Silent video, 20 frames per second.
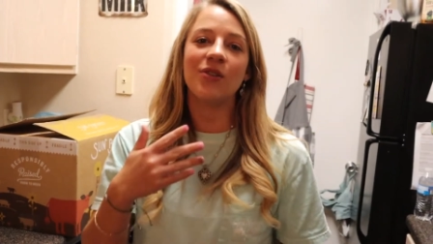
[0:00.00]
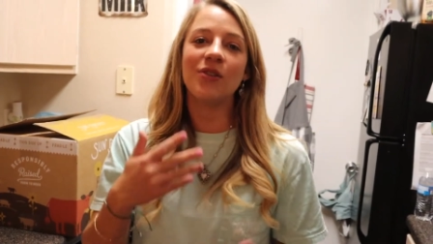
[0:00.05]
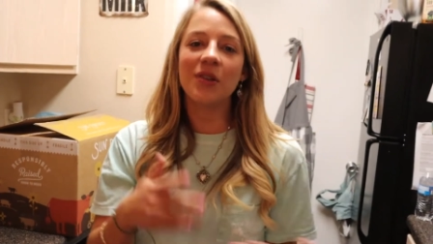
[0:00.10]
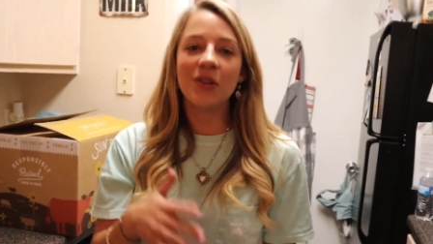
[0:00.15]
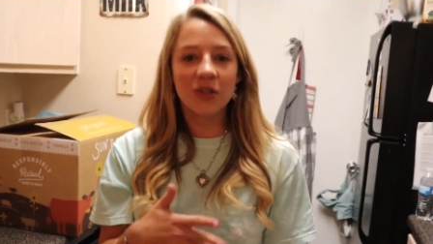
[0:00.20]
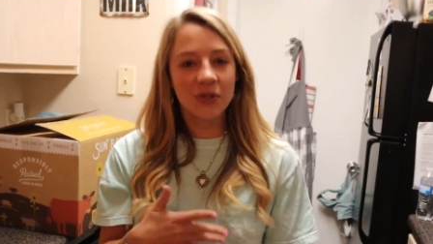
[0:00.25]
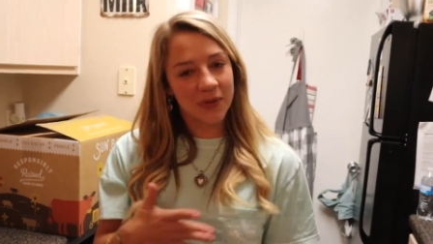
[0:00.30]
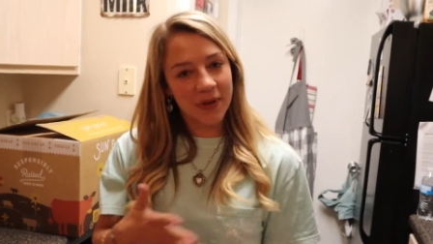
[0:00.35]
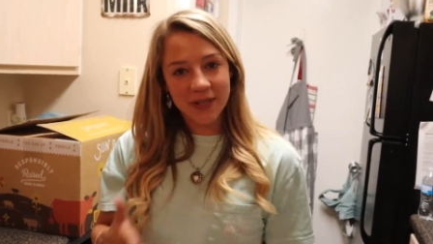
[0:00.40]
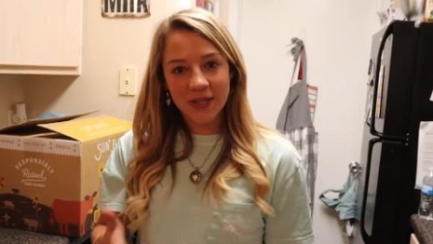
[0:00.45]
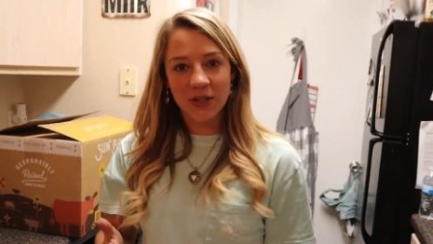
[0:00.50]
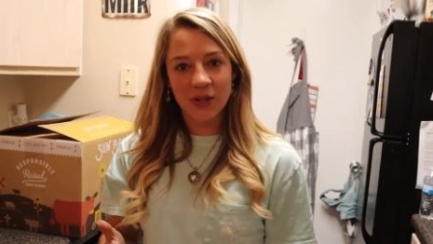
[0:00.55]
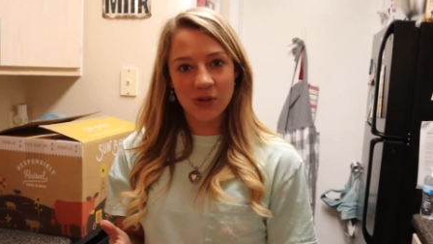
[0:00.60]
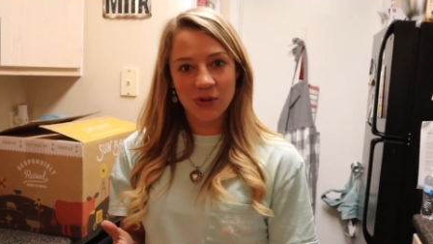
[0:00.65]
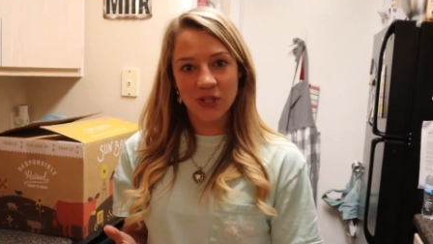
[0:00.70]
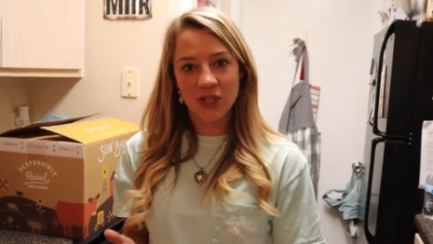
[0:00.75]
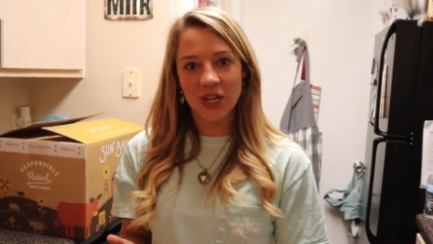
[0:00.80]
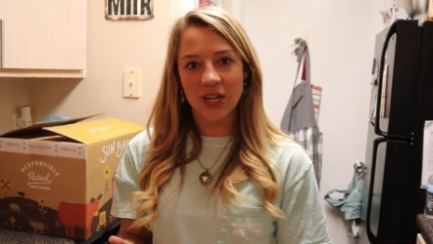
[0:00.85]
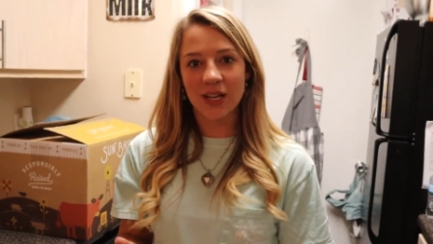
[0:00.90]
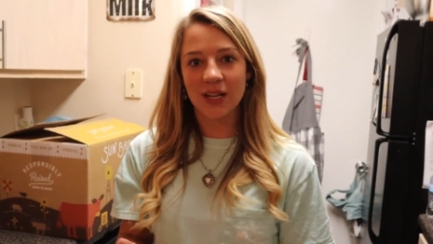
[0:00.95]
Year's
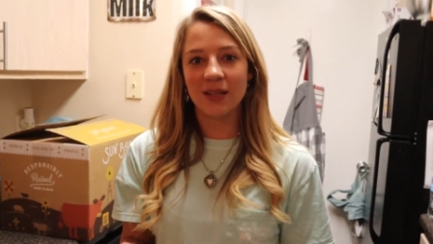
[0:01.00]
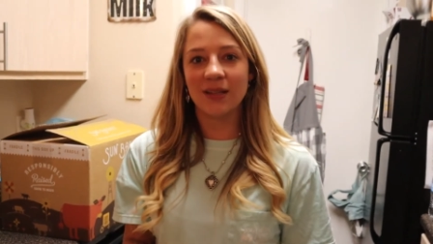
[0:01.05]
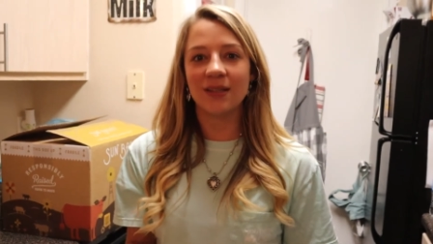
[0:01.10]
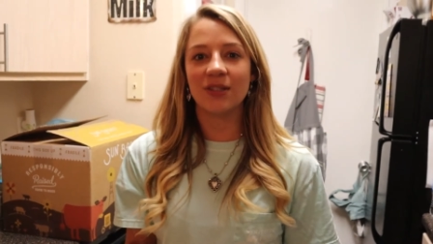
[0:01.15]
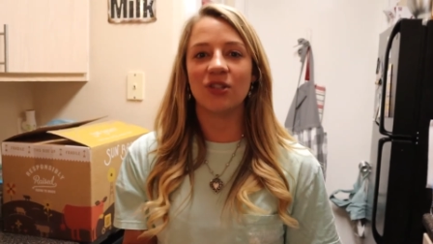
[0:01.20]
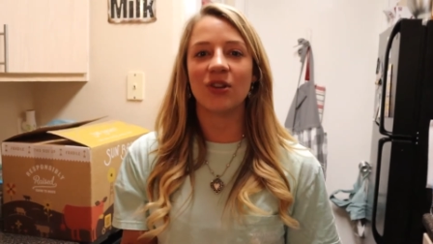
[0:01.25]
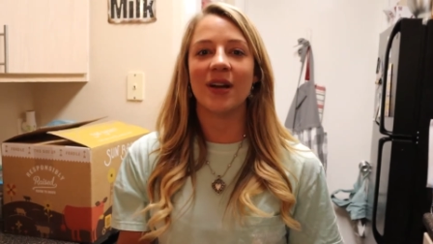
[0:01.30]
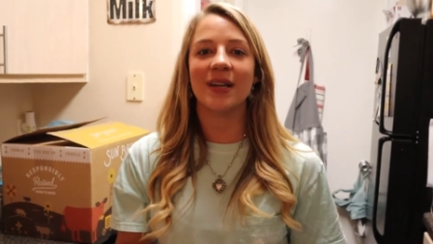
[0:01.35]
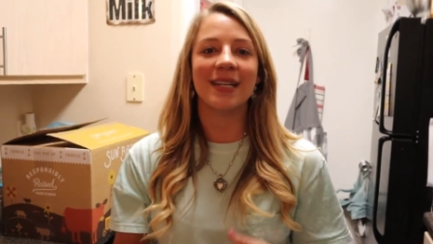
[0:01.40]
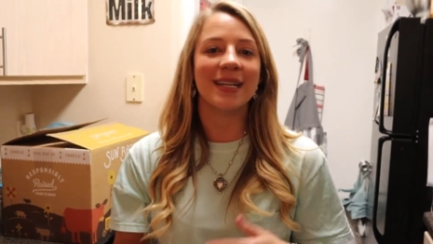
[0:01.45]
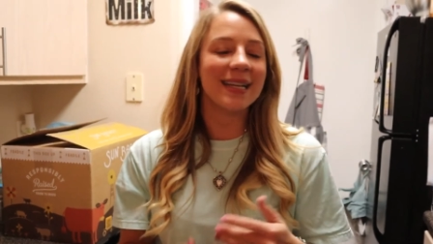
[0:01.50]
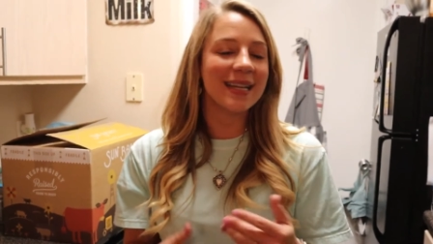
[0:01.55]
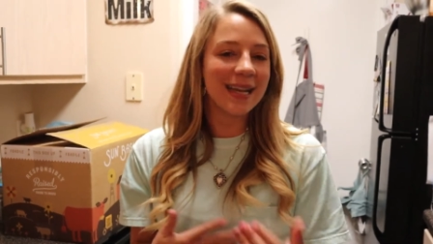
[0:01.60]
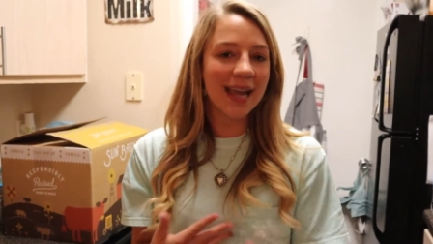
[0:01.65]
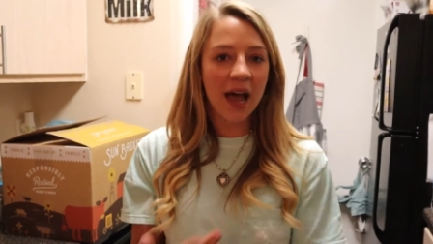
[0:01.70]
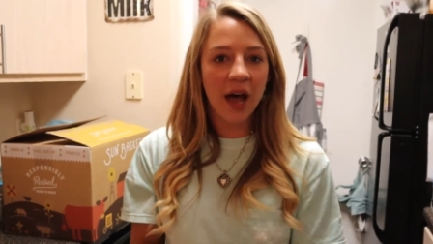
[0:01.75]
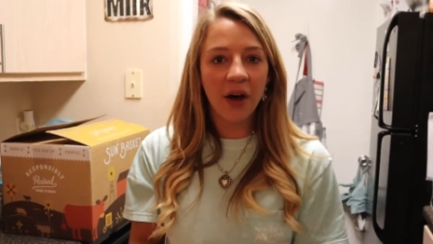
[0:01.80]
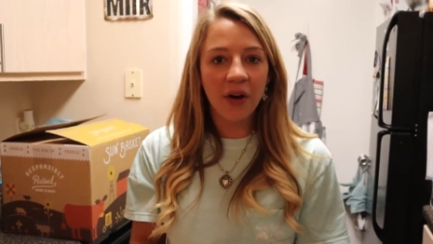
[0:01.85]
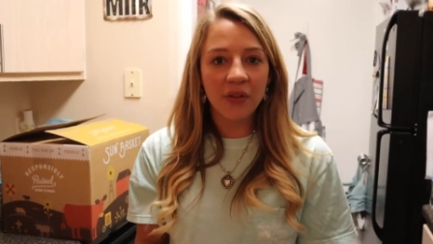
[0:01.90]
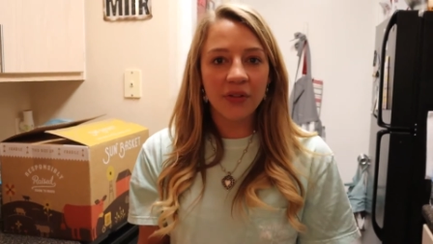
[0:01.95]
resolutions, try to eat
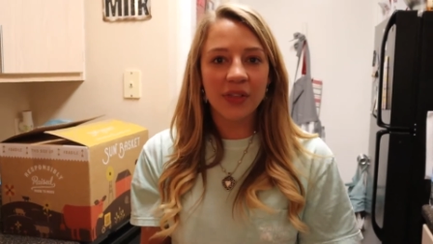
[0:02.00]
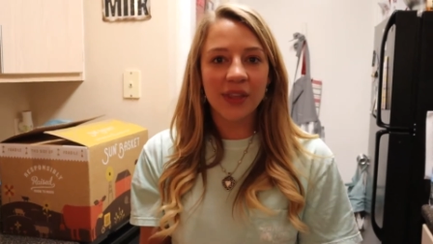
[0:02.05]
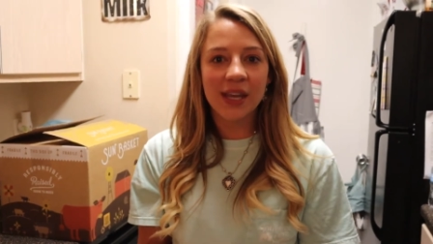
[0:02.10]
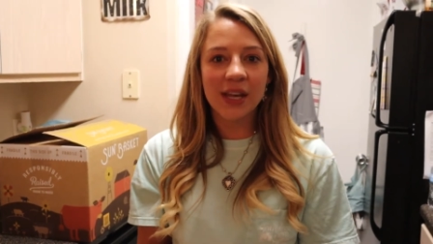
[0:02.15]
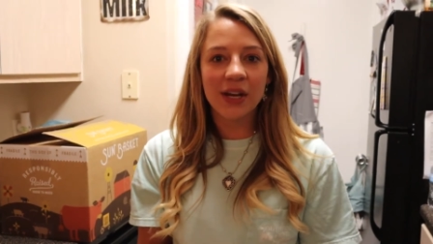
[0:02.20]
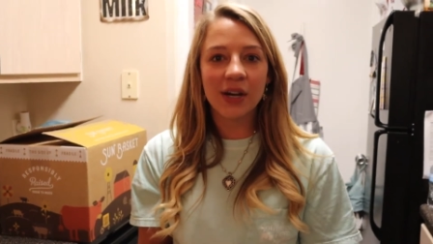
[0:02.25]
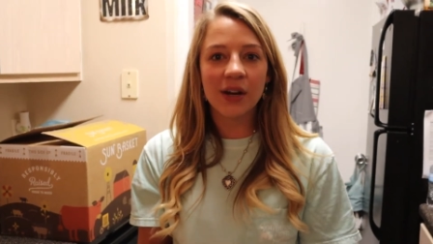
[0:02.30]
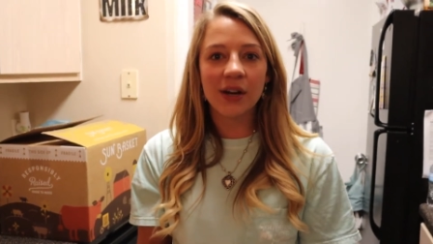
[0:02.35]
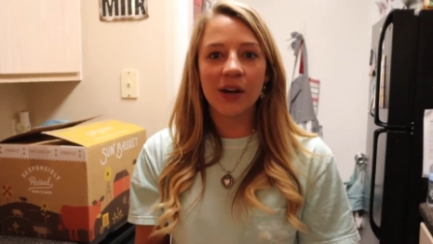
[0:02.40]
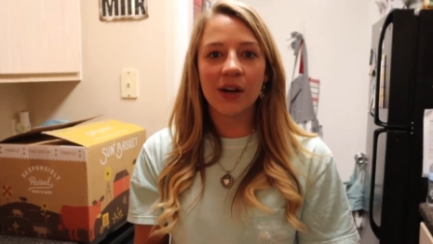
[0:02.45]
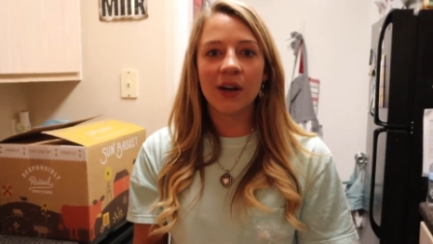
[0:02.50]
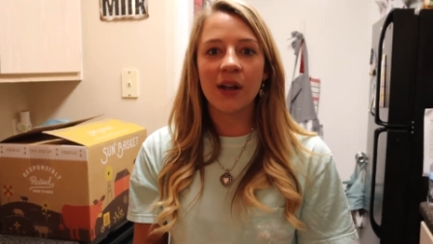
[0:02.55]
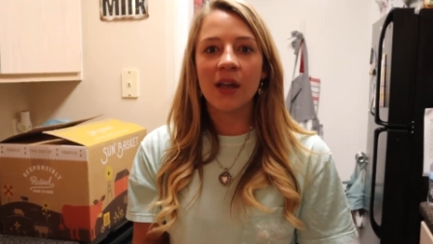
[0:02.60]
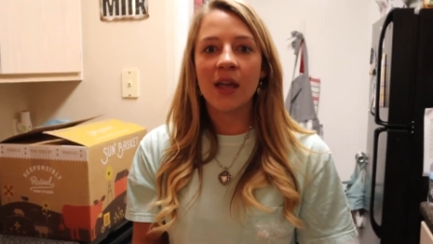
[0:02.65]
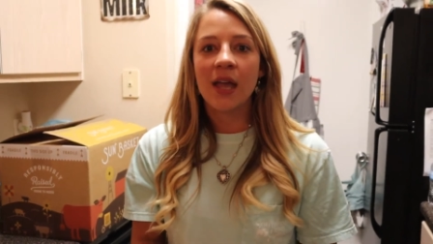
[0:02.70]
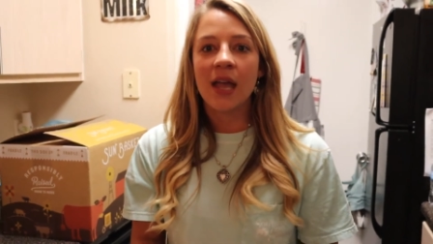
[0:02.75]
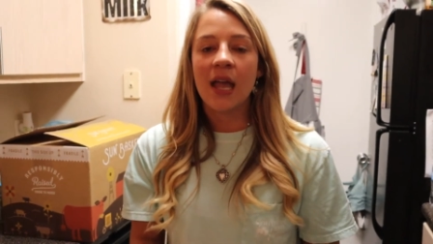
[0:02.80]
healthier,